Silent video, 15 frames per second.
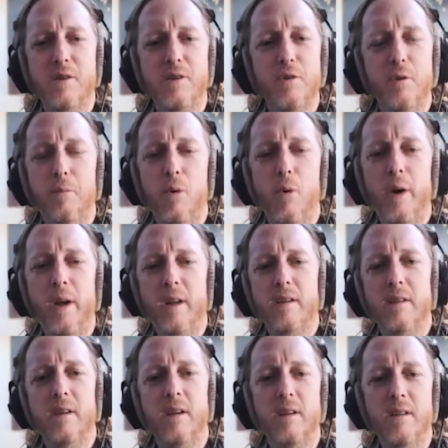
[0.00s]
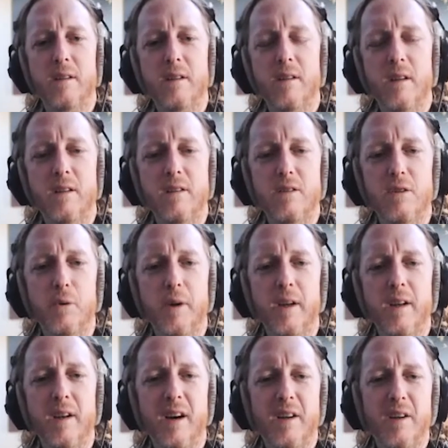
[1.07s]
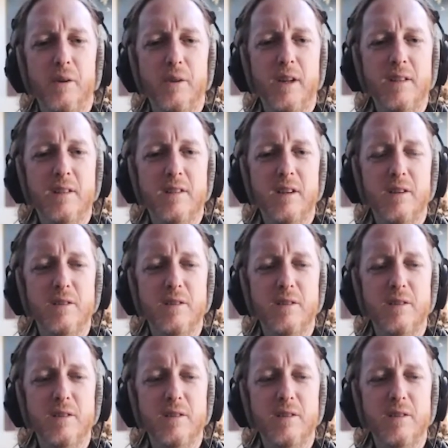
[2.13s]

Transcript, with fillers: there's no point in in doing it. I know that